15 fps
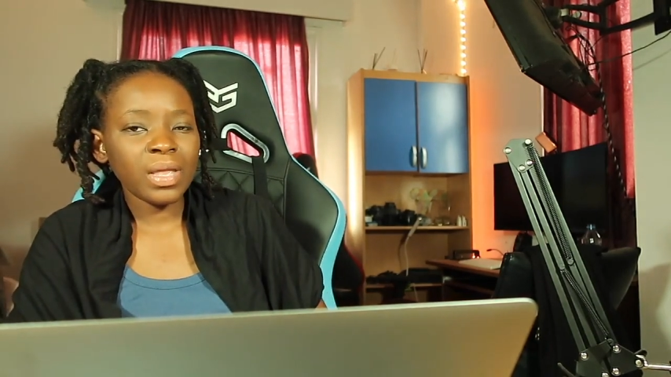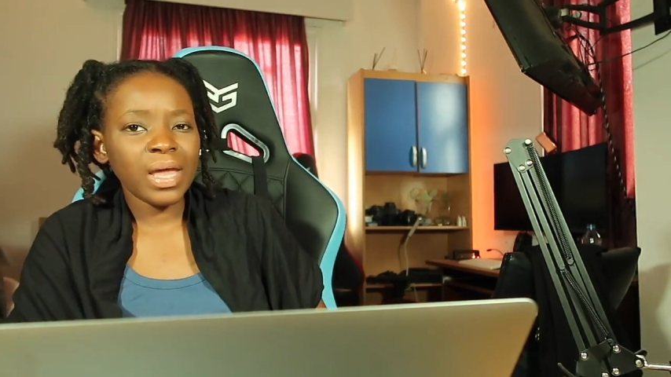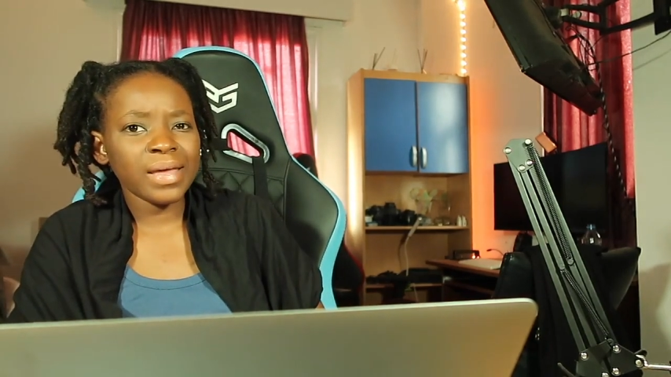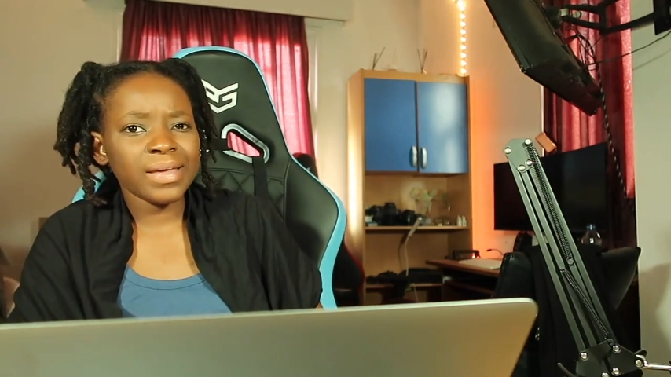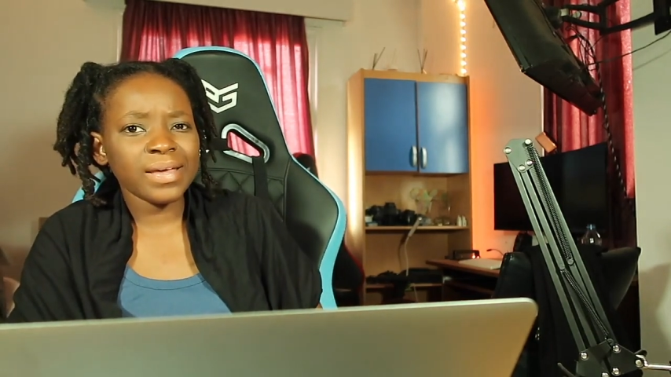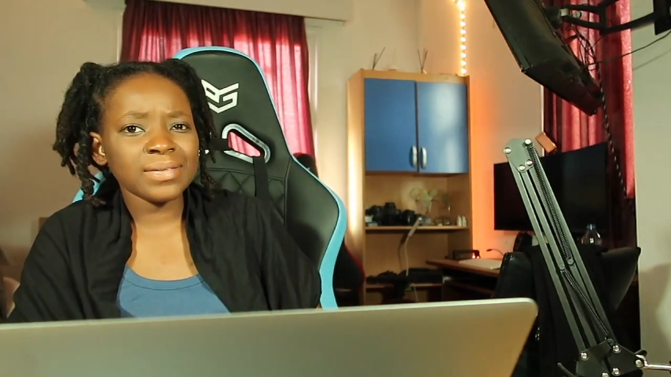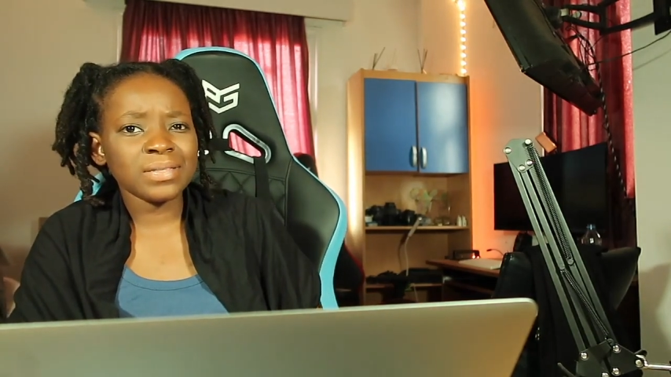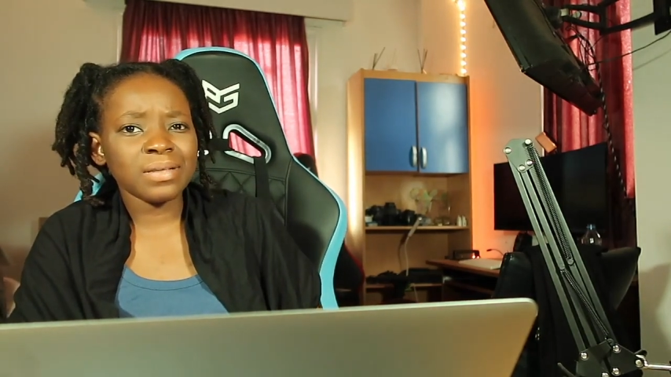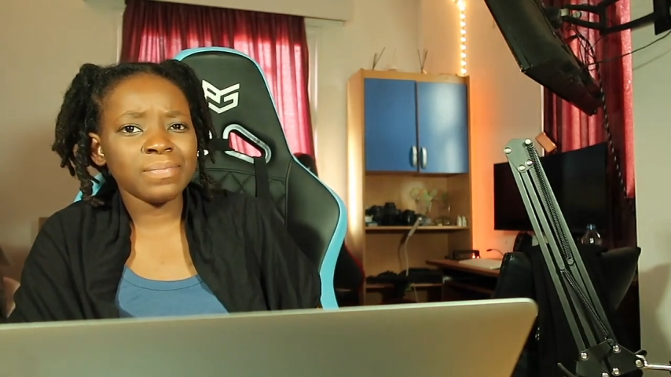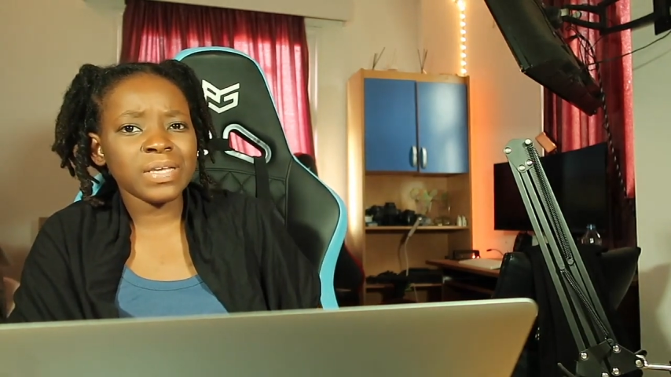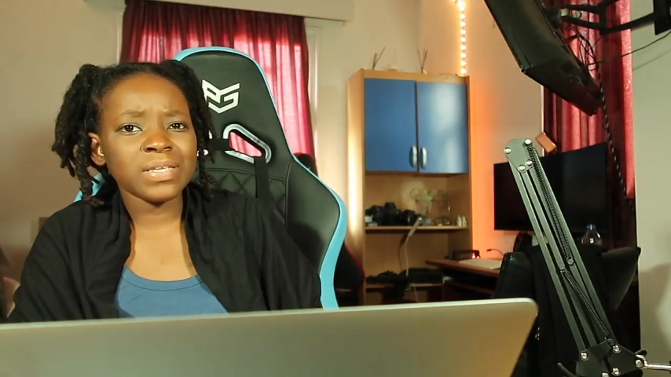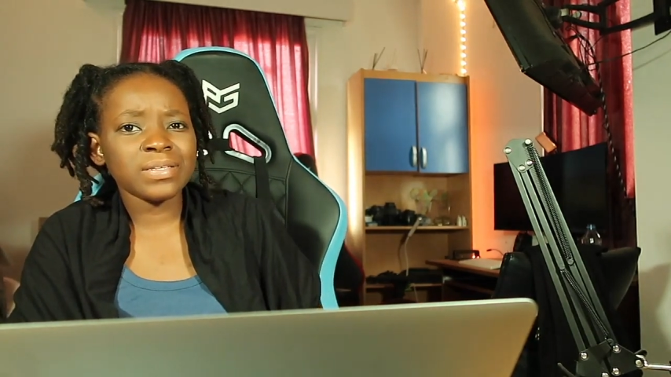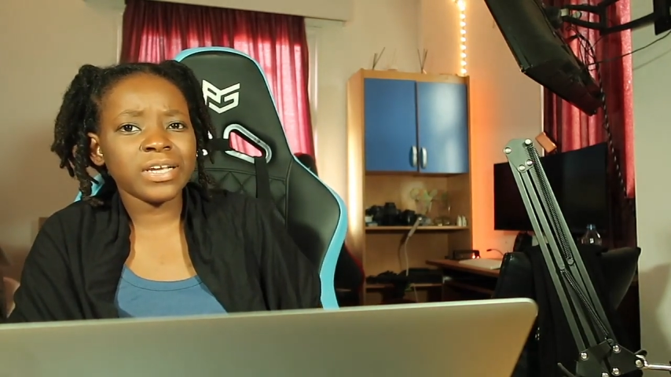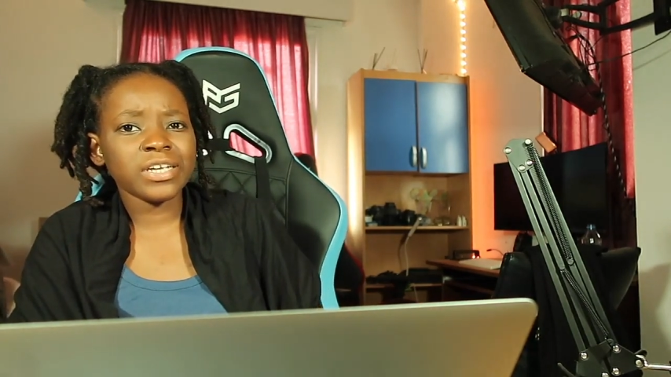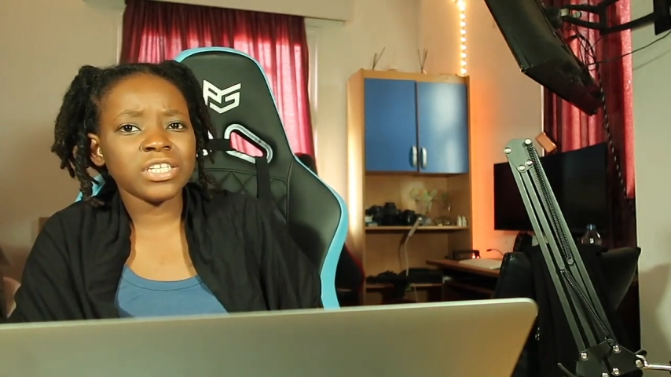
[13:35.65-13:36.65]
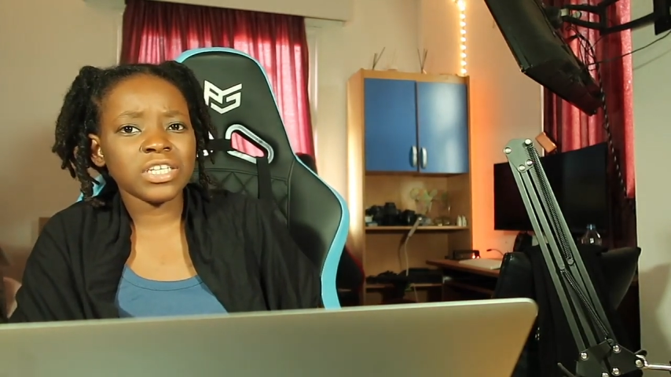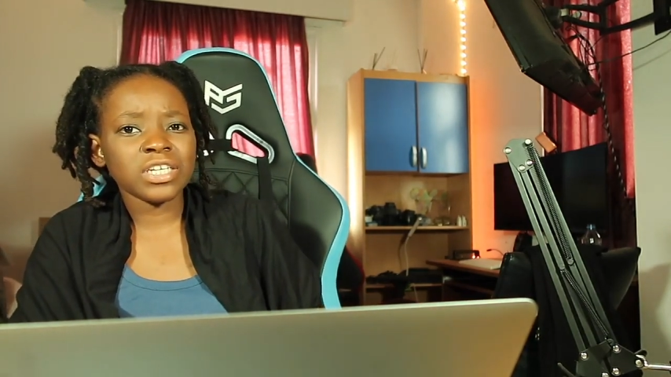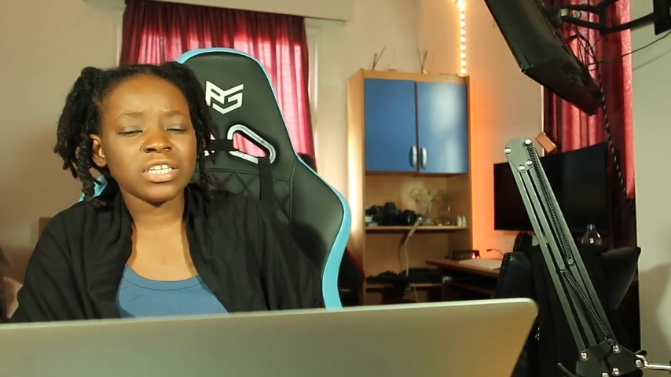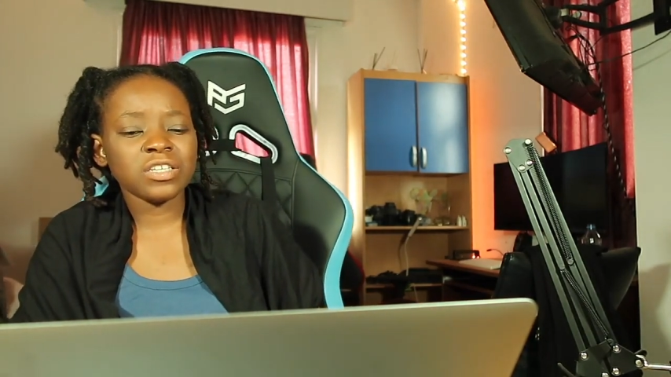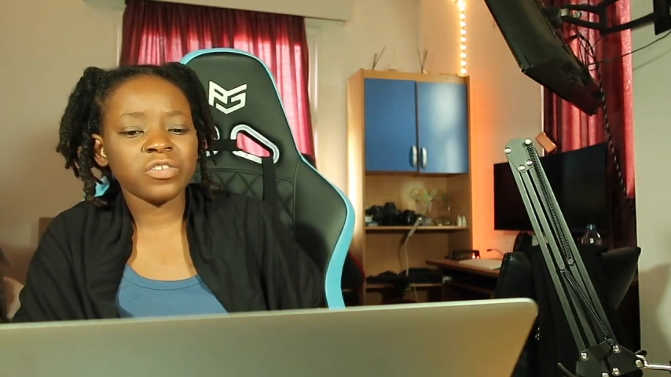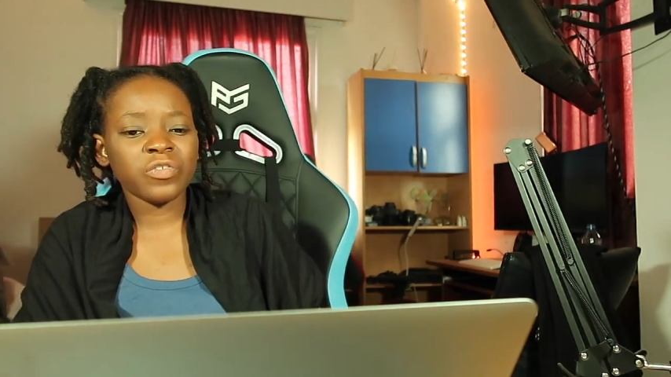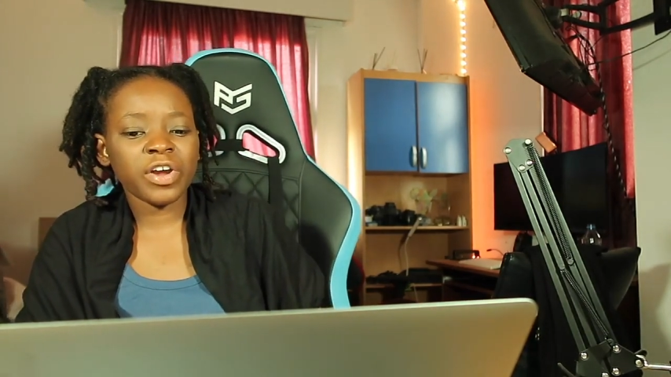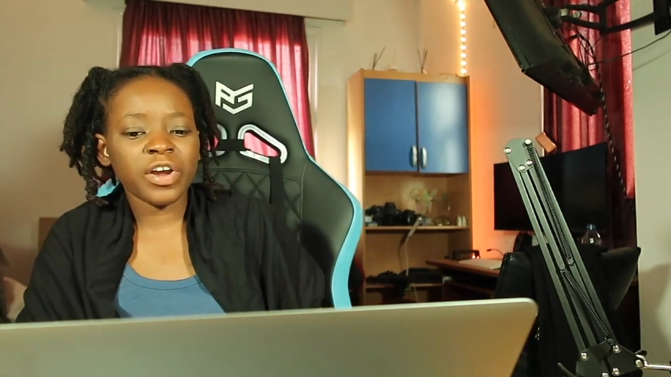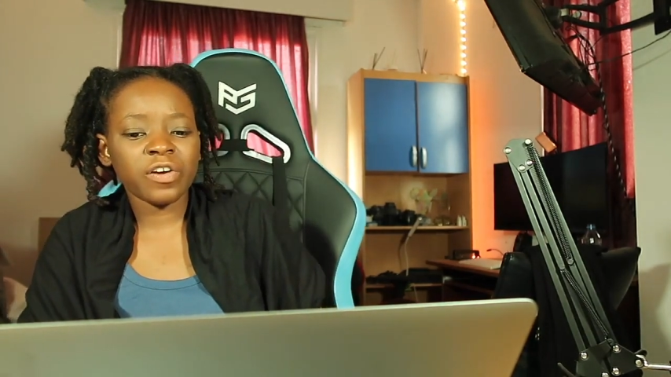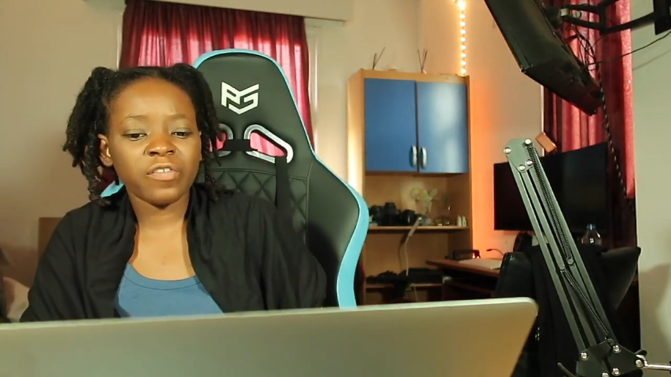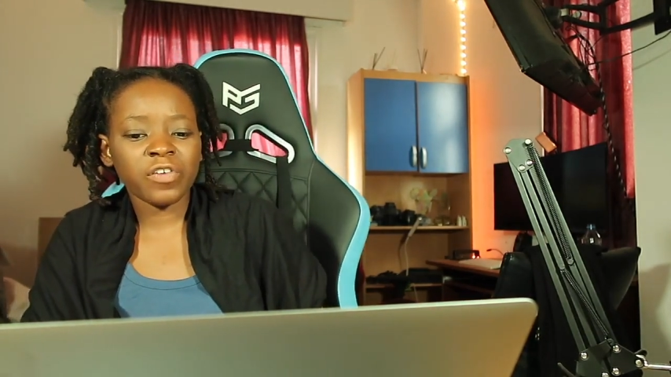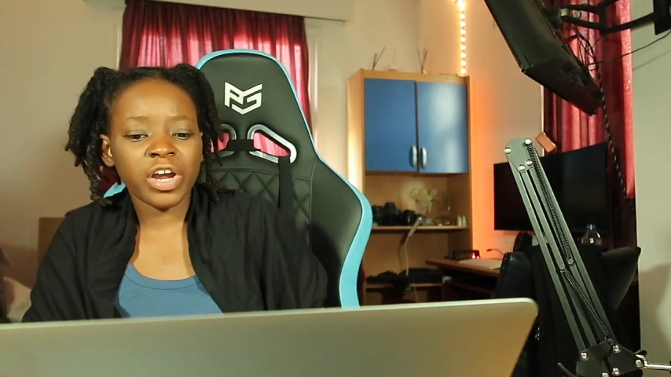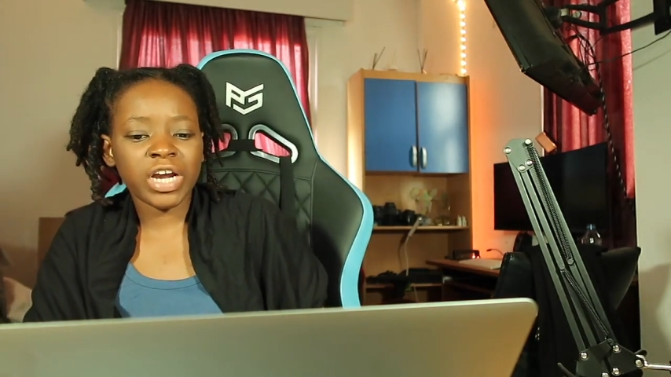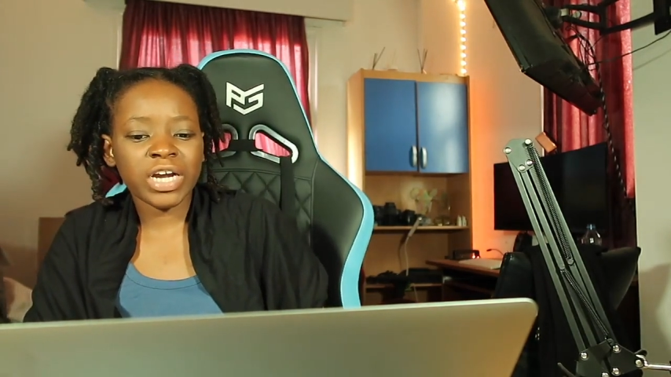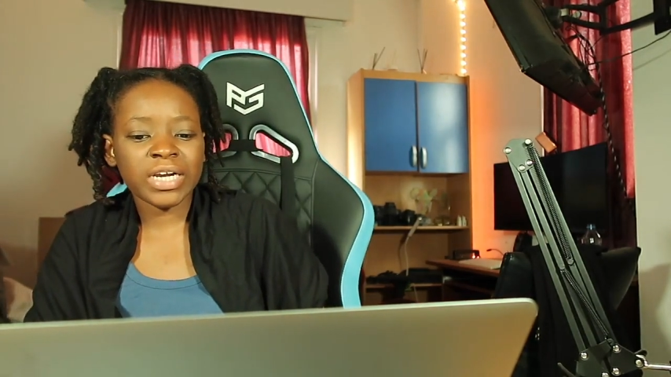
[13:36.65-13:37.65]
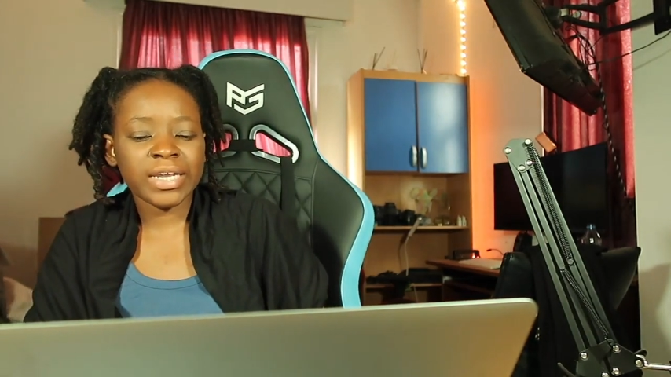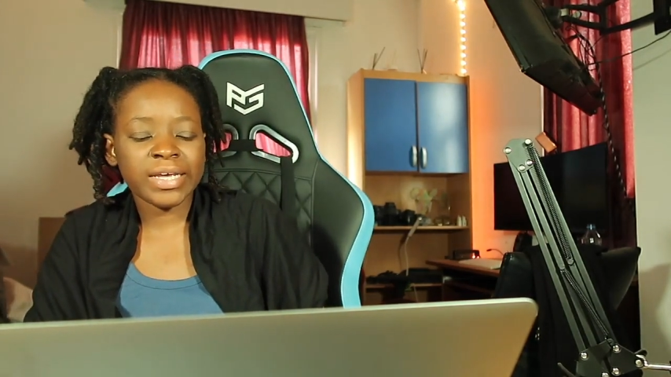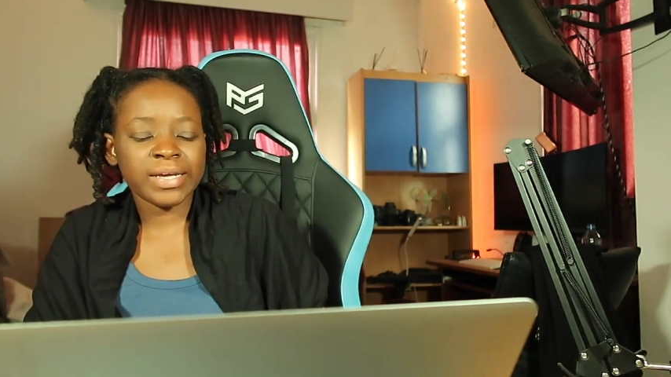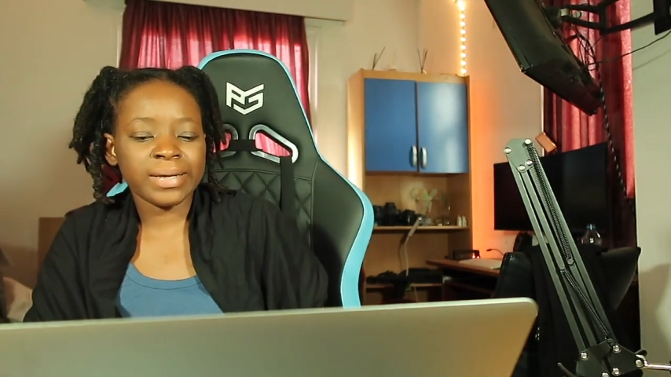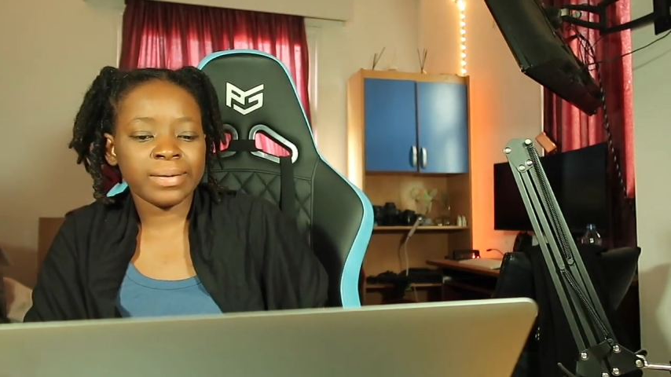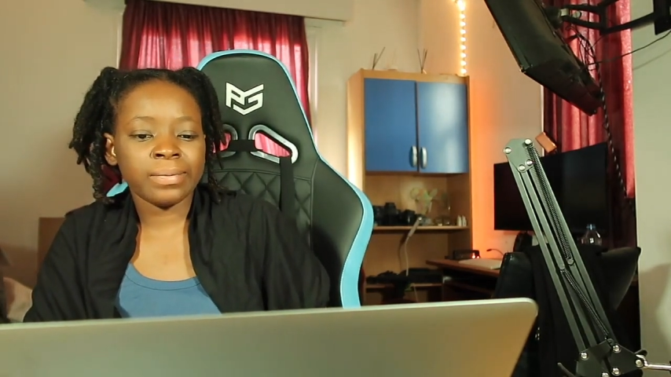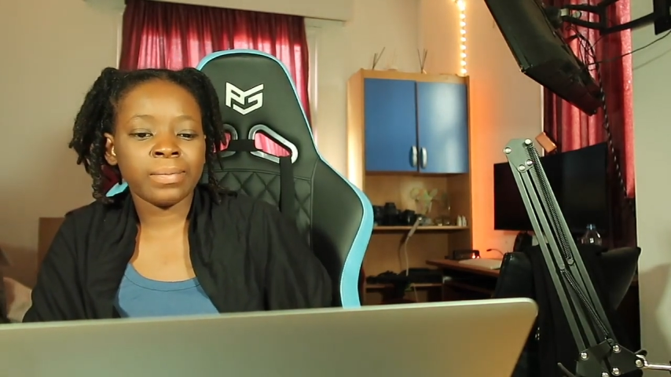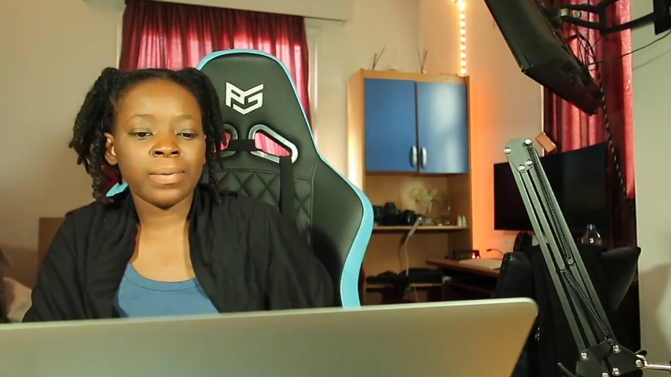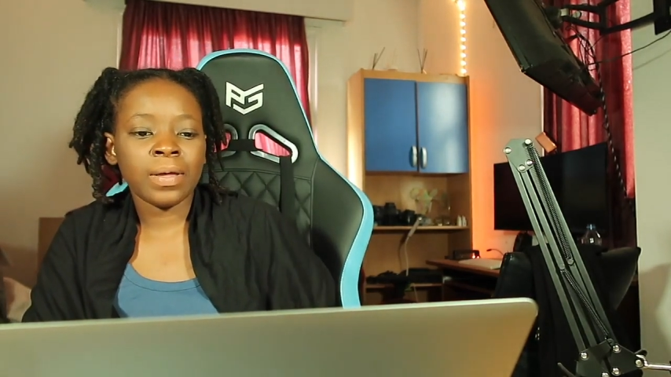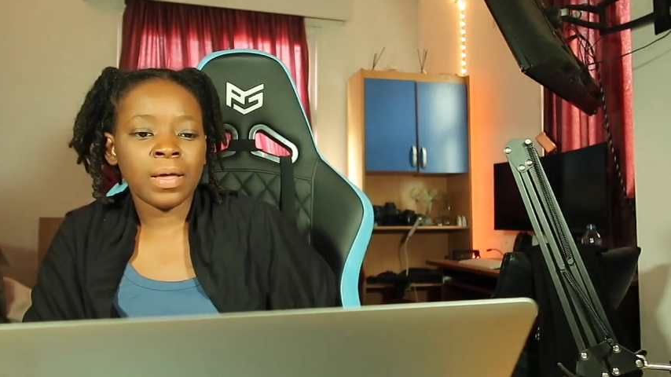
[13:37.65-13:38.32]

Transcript: I guess the message is very, very clear.